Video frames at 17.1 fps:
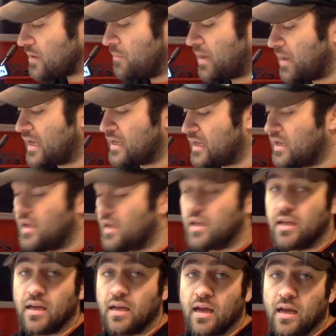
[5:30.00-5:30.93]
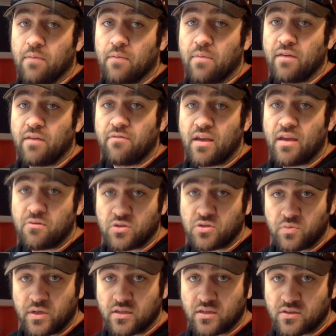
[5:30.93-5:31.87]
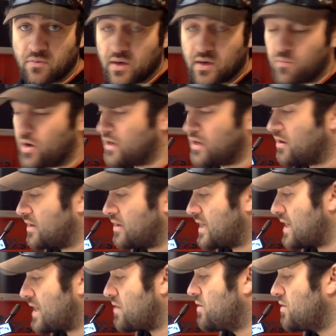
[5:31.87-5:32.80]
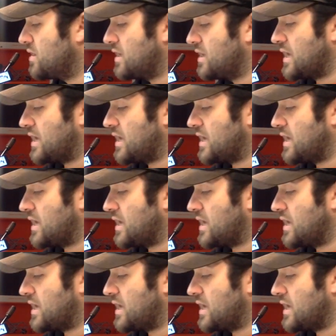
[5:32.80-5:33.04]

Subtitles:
But my Vanquish wheels are what I'm waiting on now,